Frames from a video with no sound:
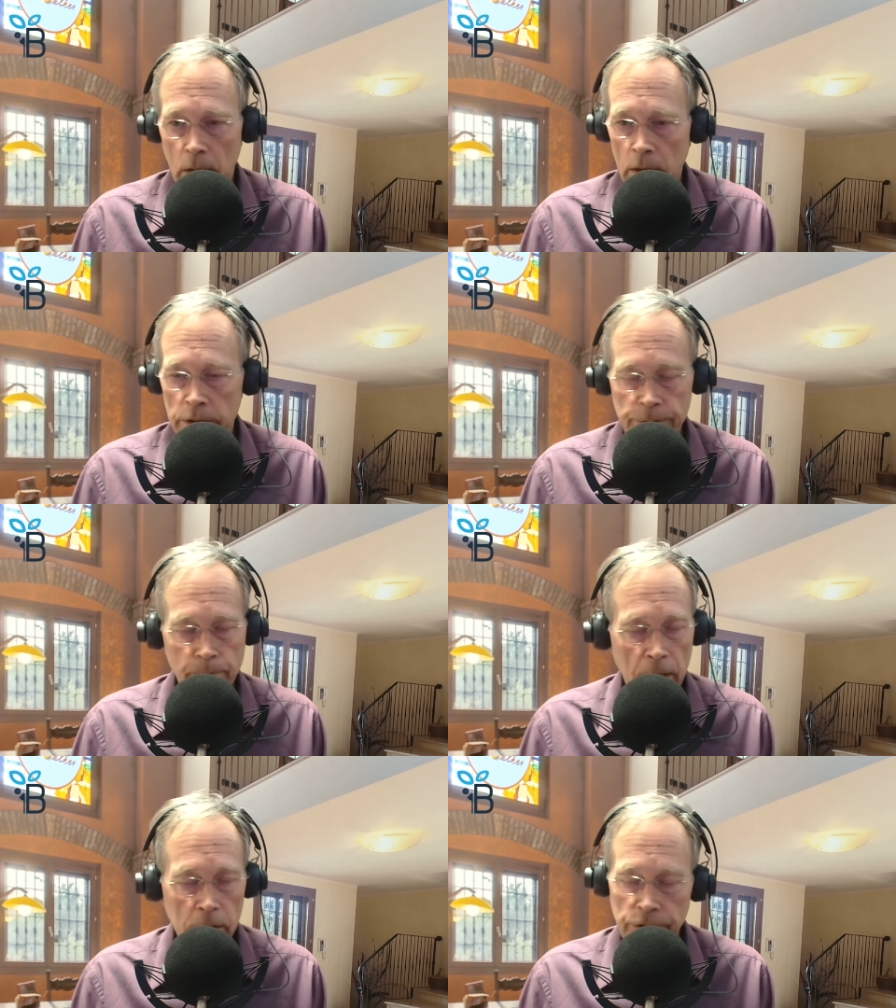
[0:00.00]

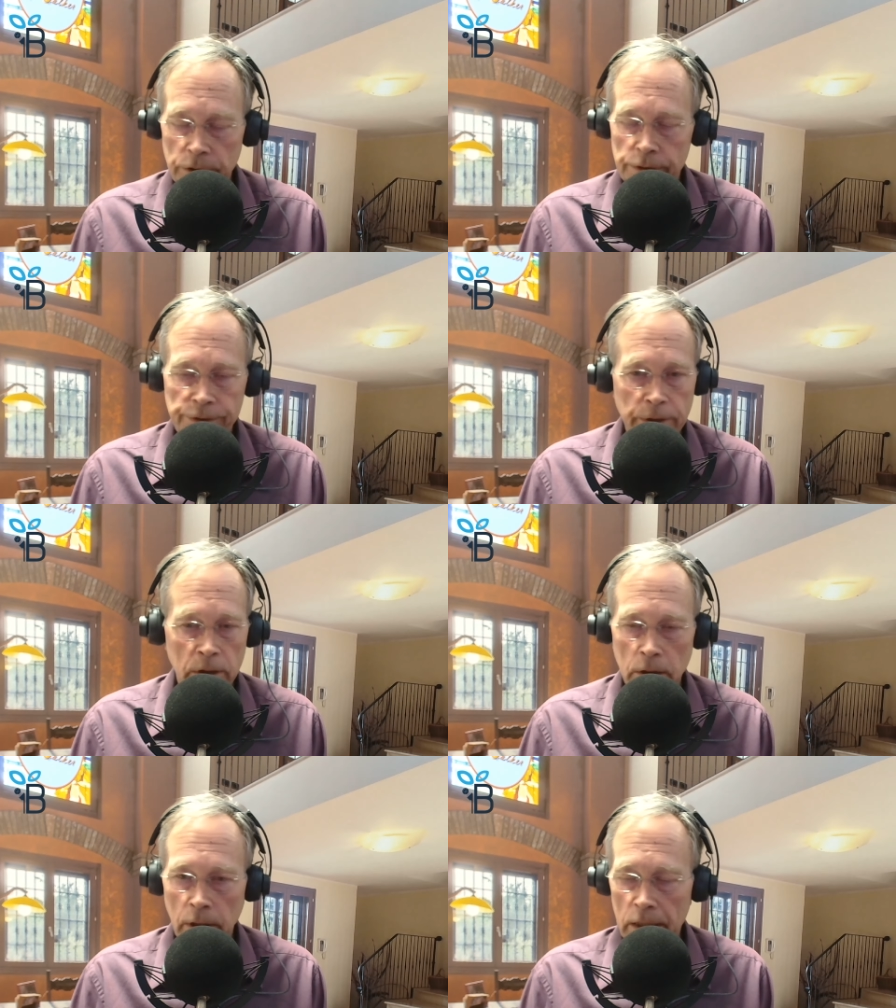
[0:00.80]
inspections,
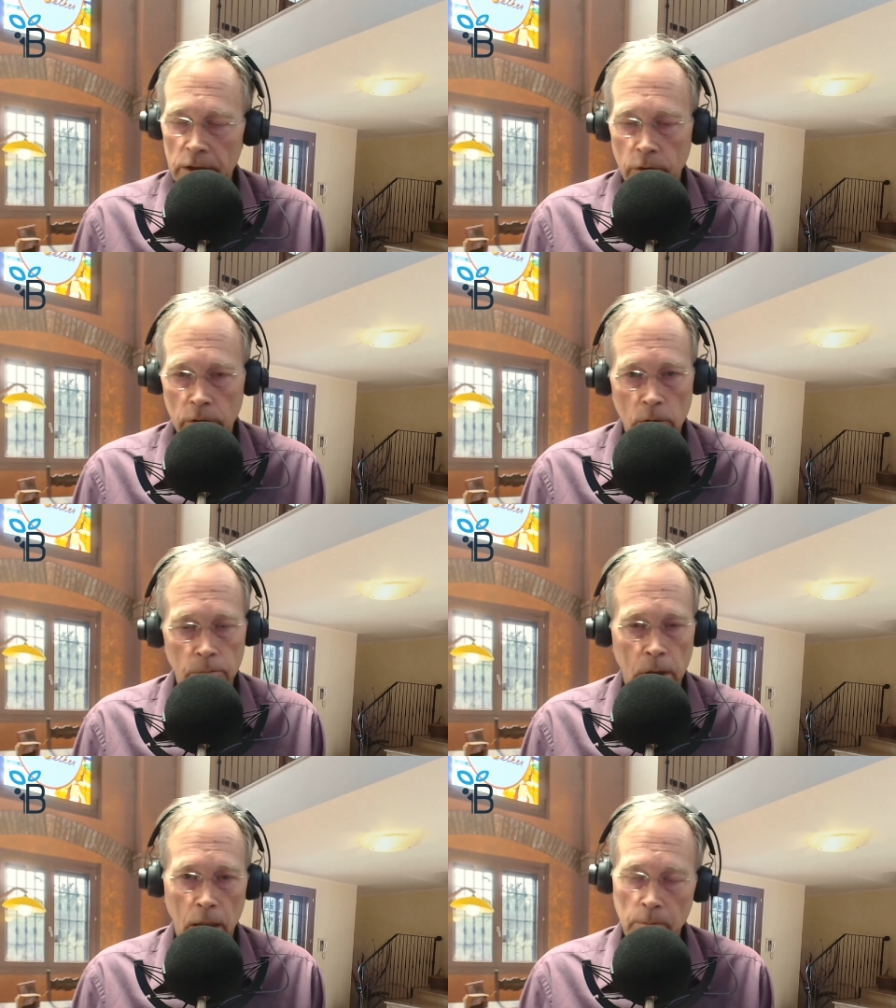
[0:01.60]
electrical,
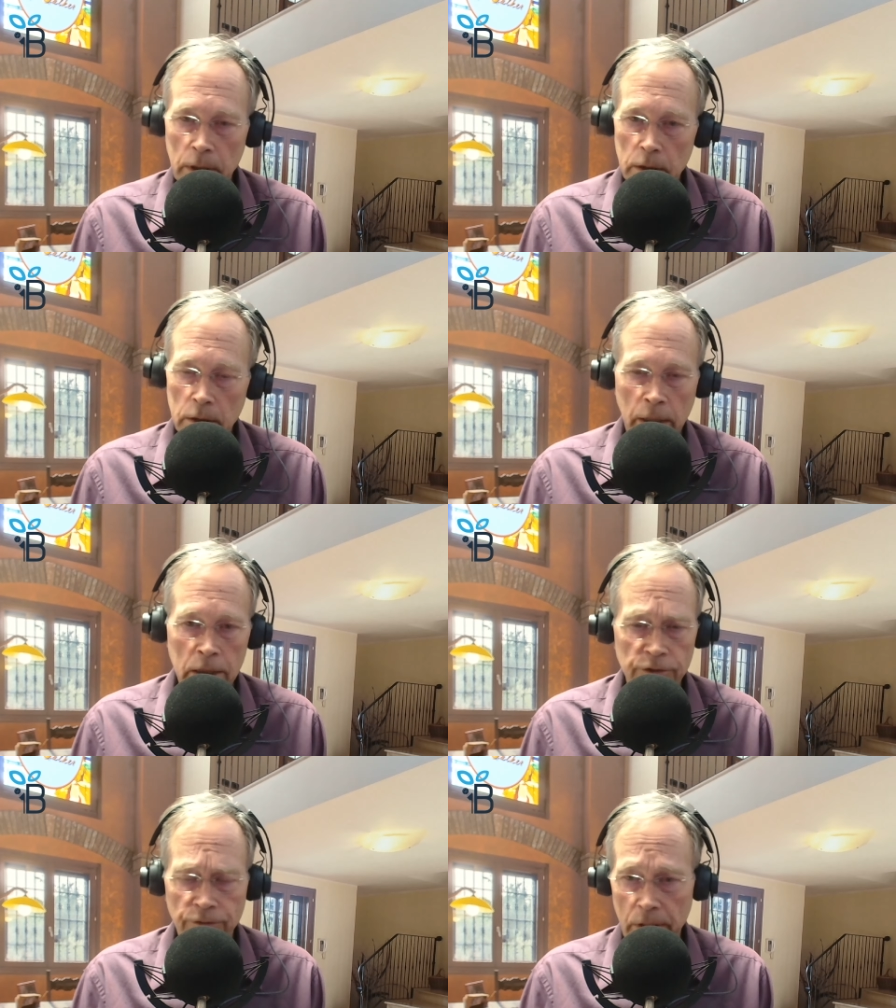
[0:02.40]
plumbing,
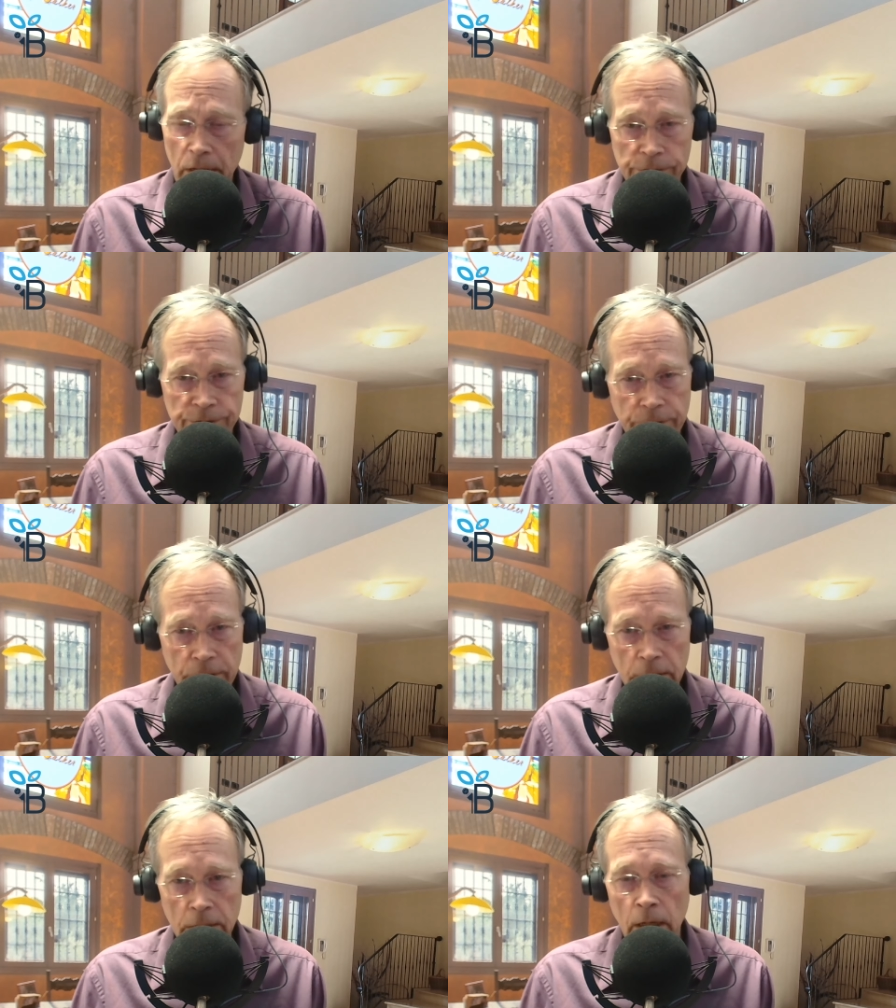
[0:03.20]

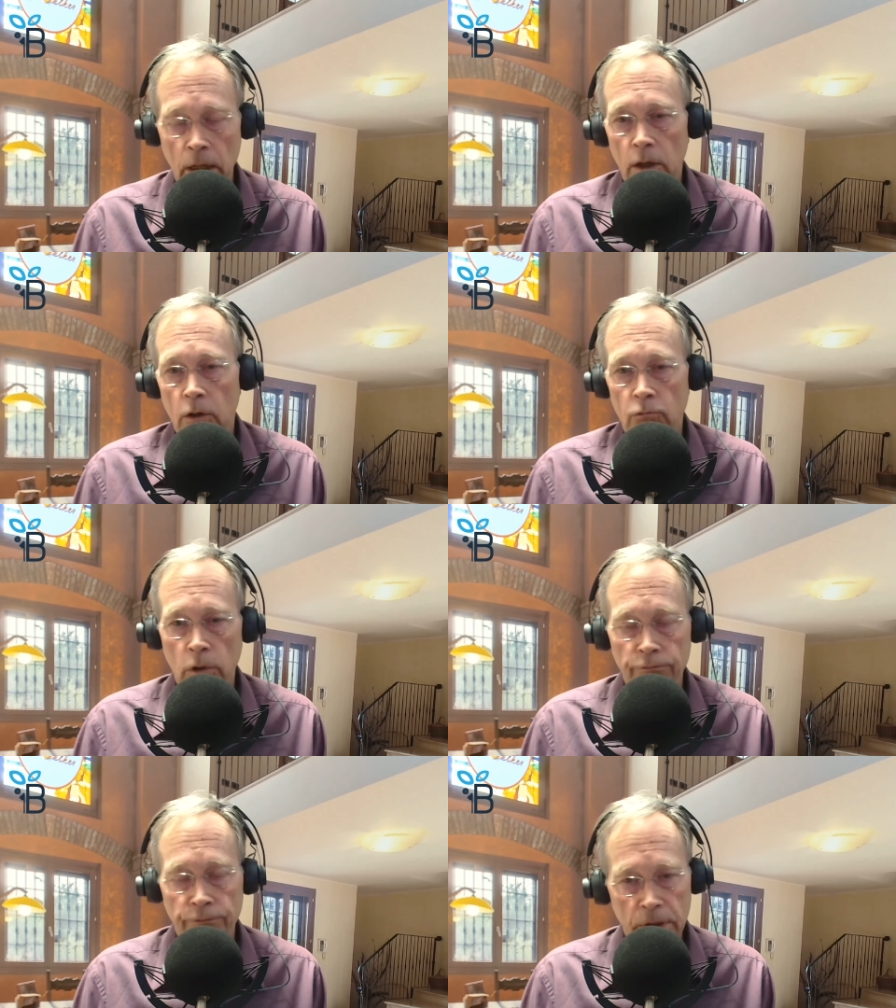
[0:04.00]
HVAC,
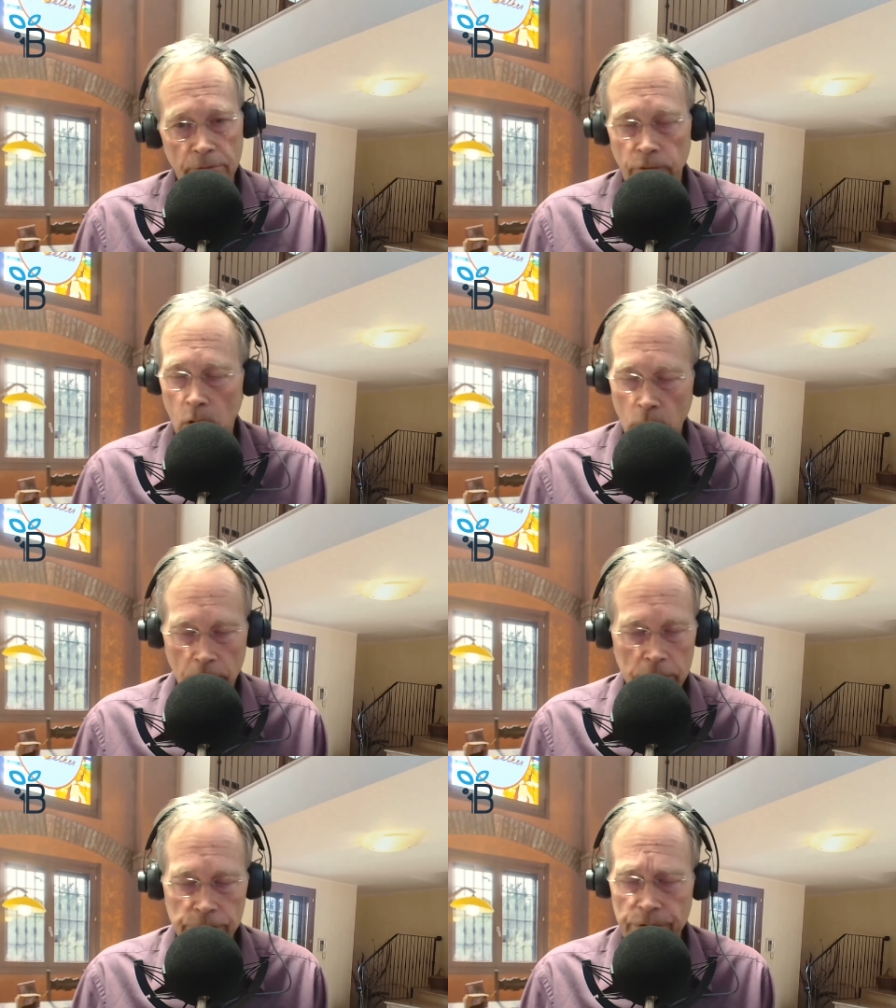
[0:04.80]
roofing,
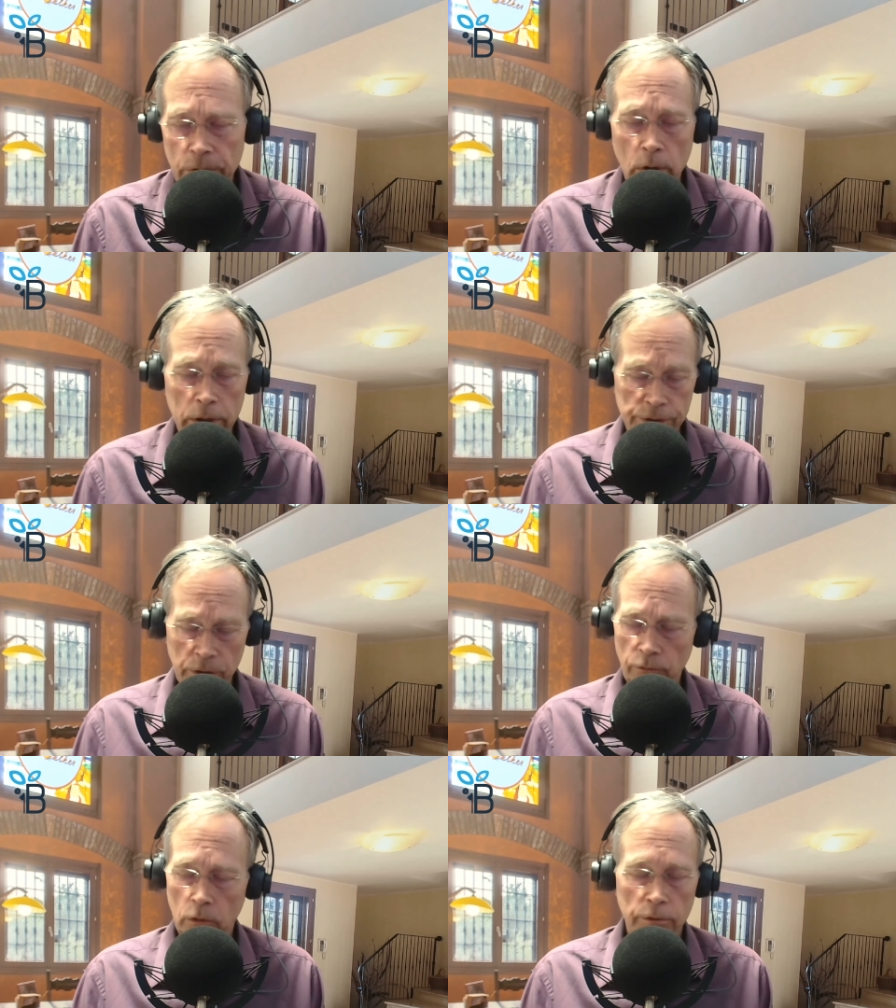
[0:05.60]
flooring, so on and so
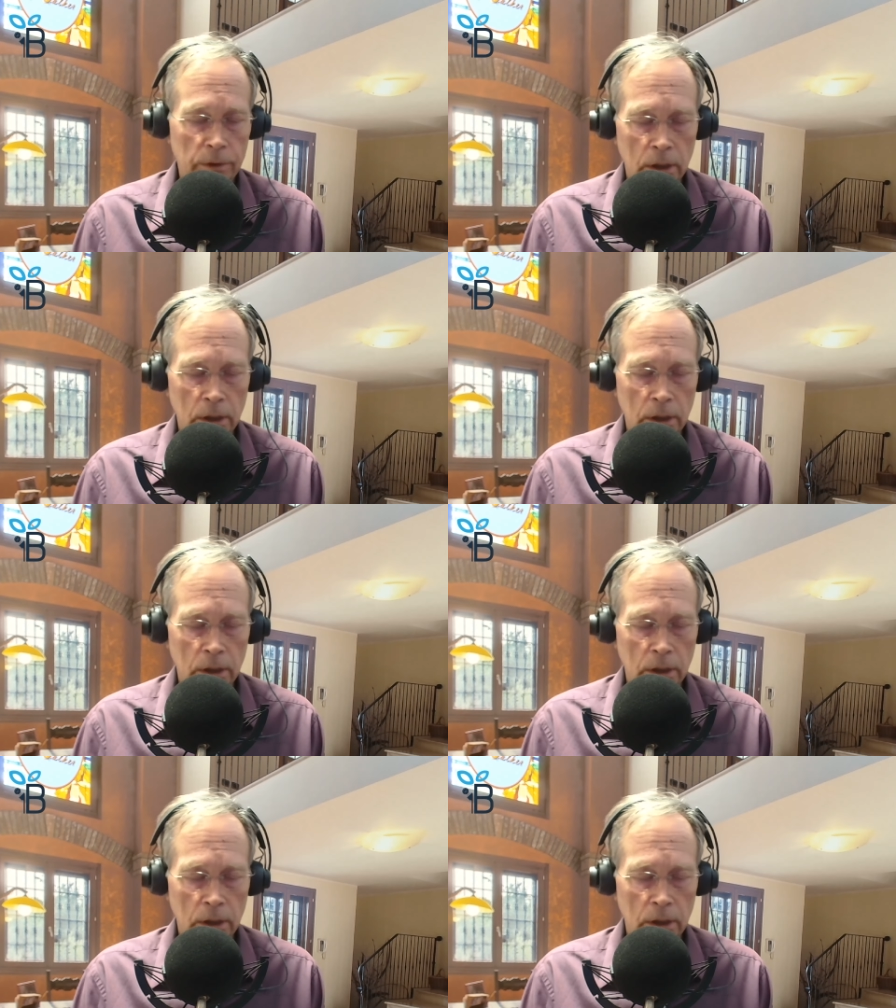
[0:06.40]
forth.